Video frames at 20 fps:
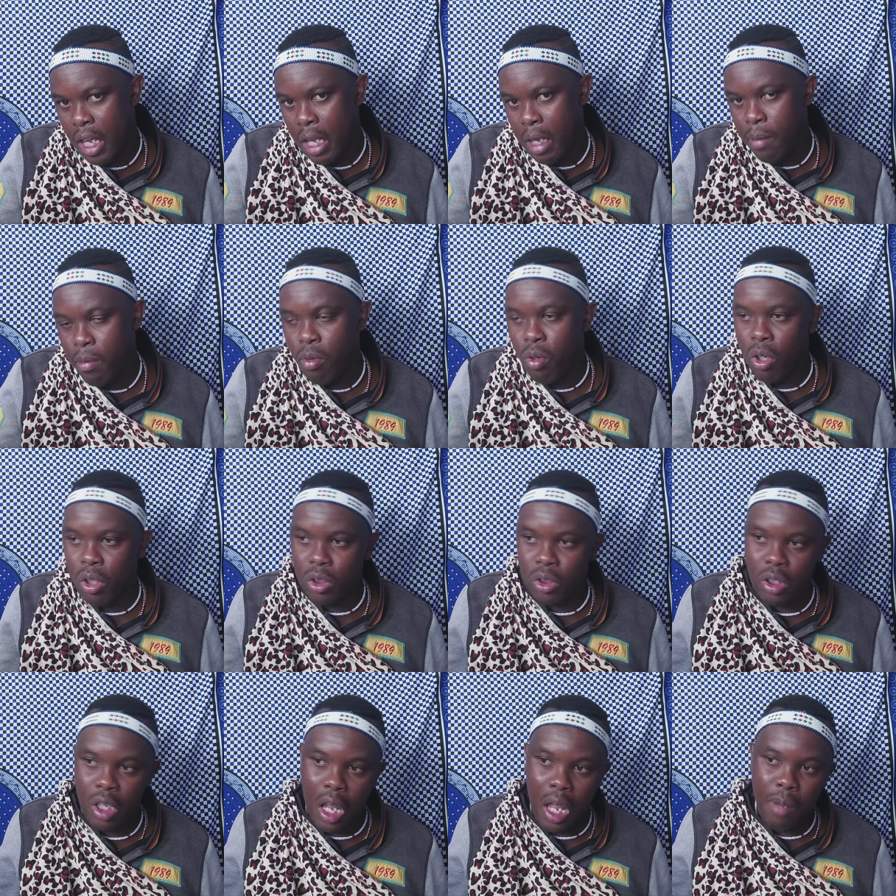Because
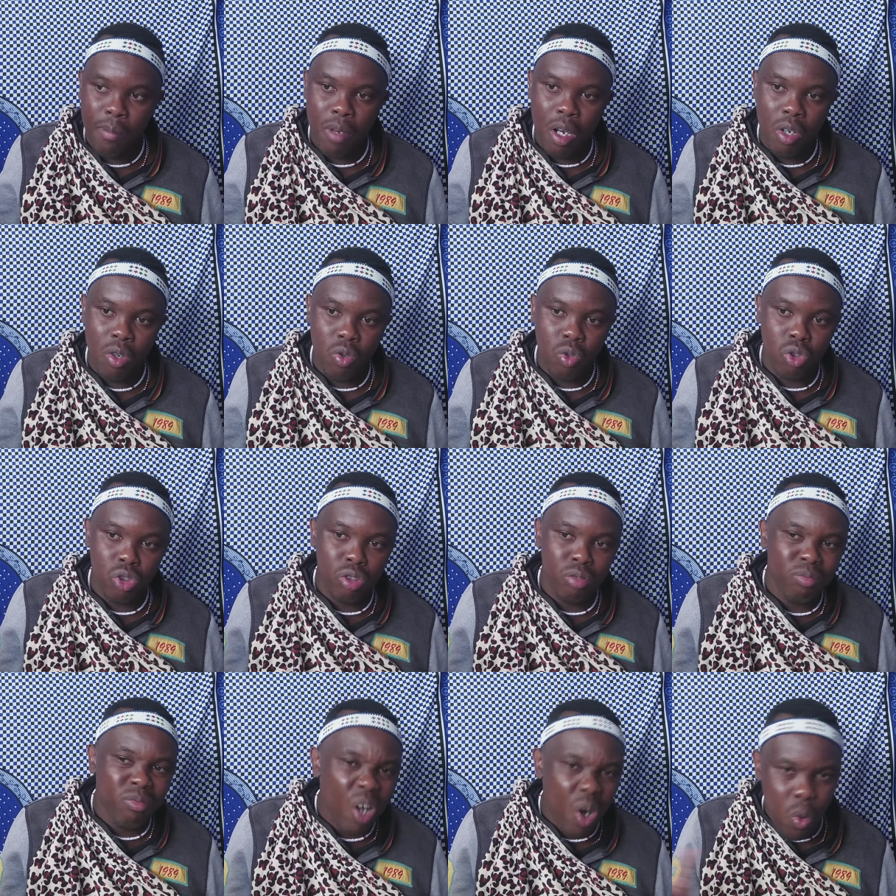Ahmad
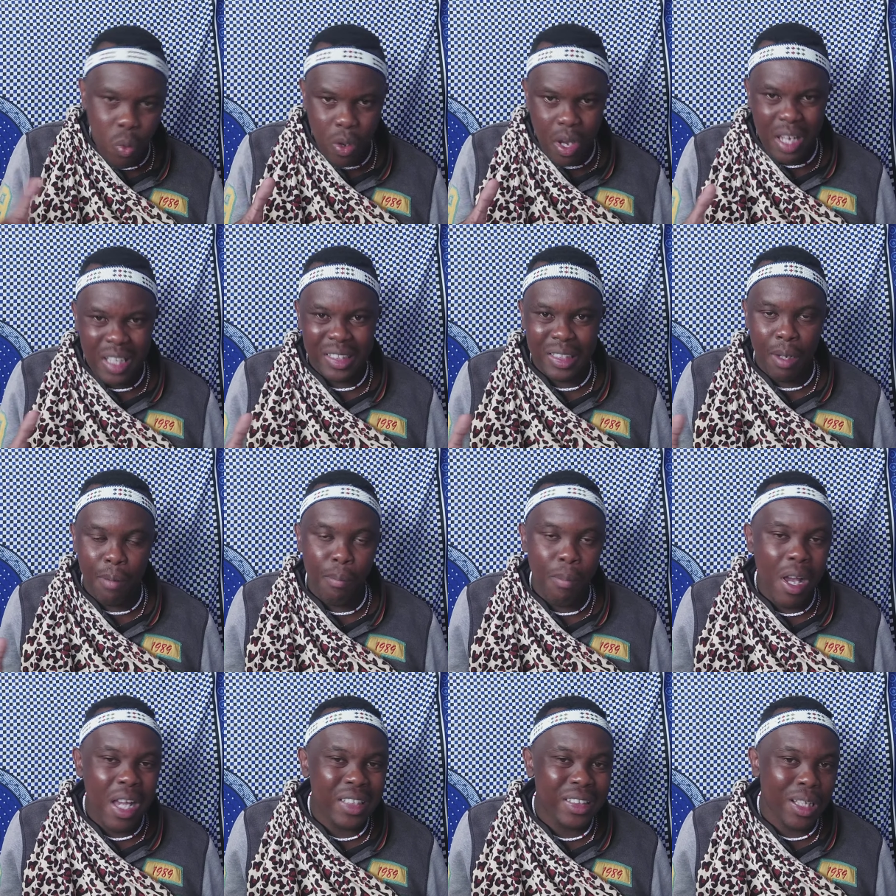Ruzuma wears a
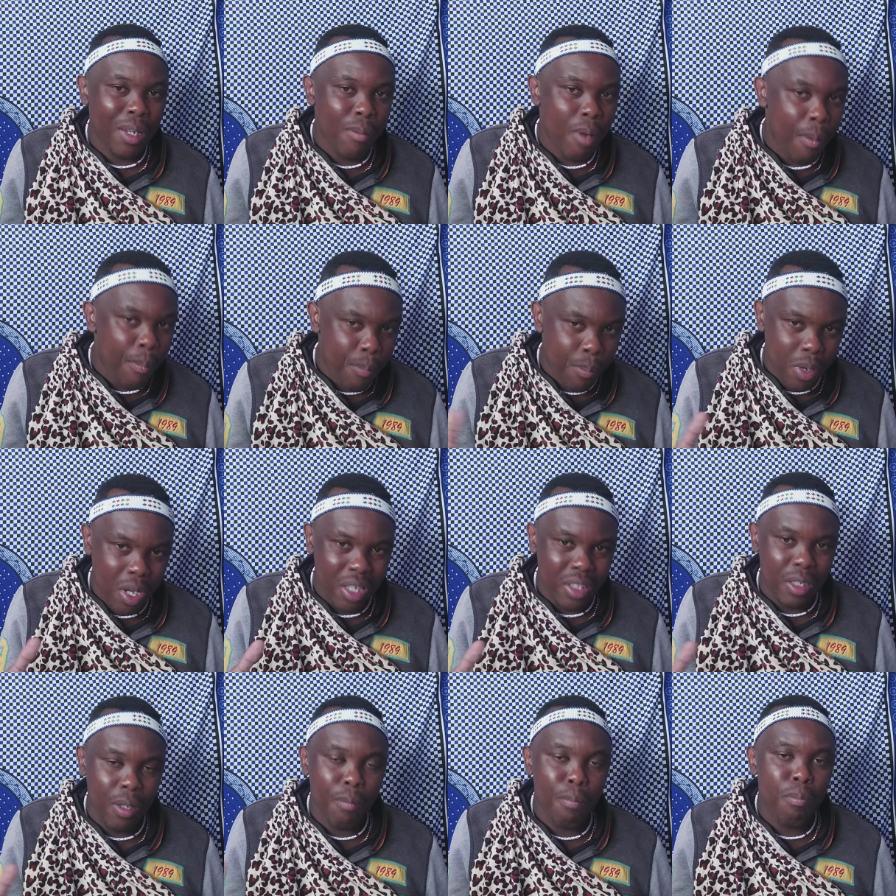bears about
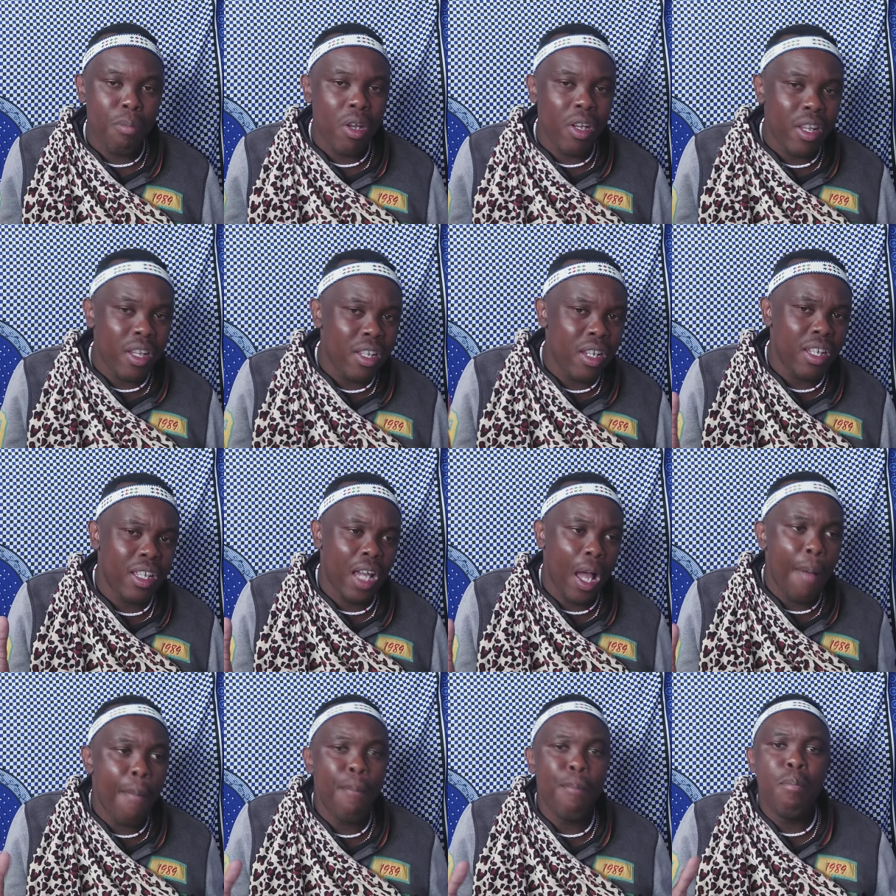petted
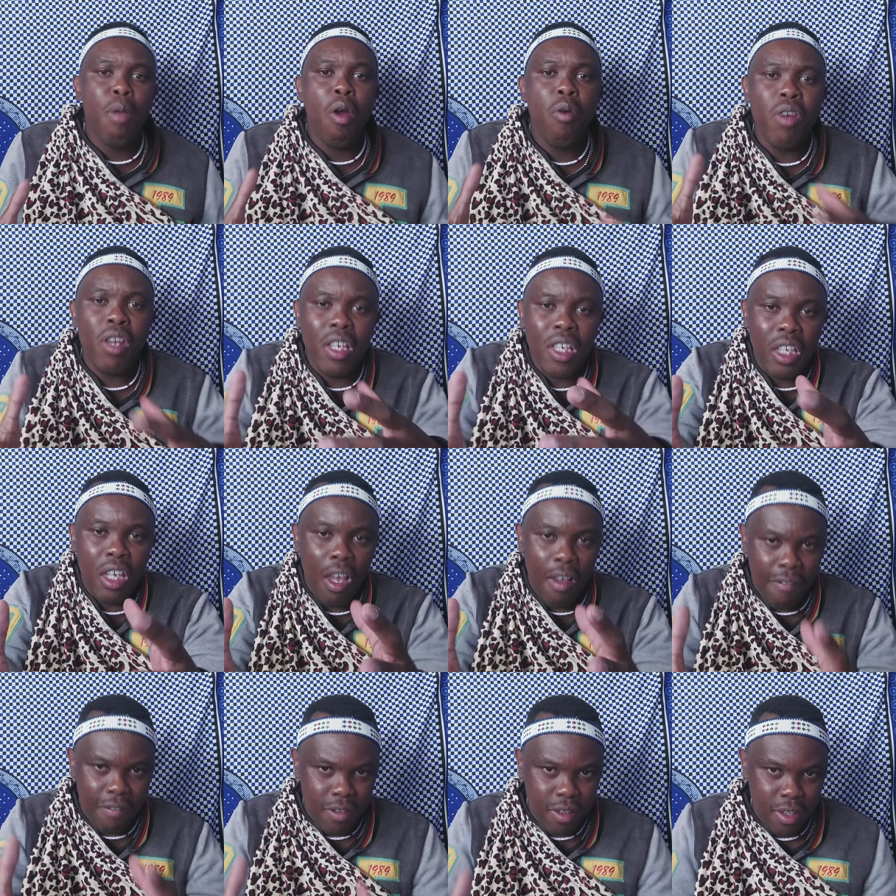become bearing
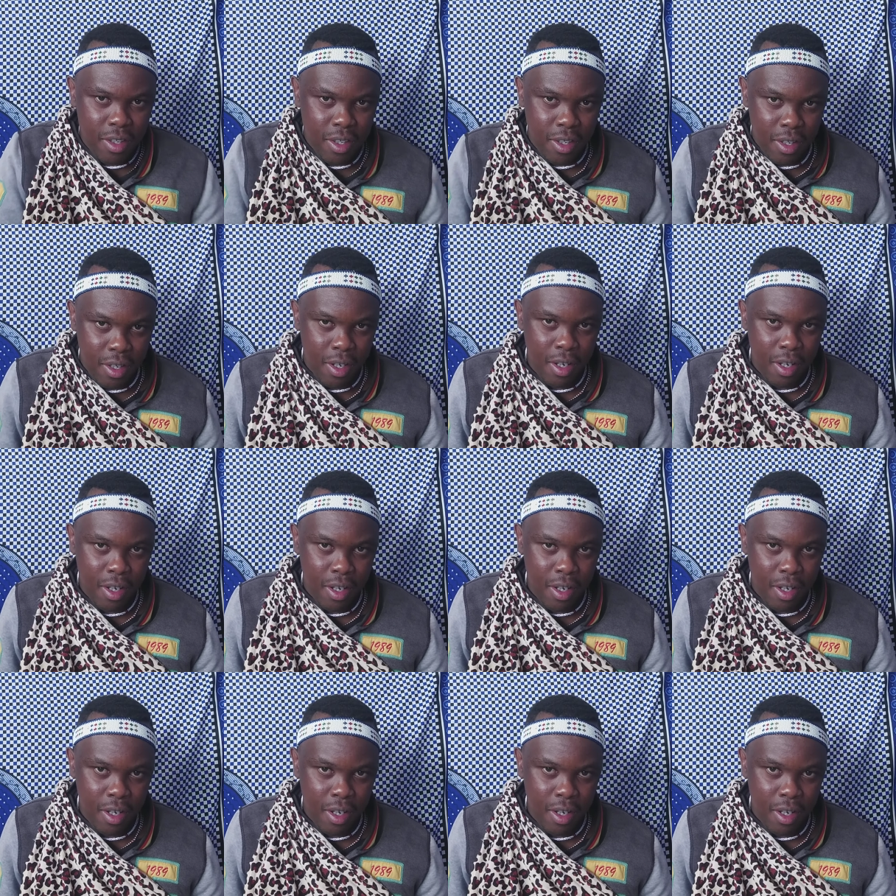gifts.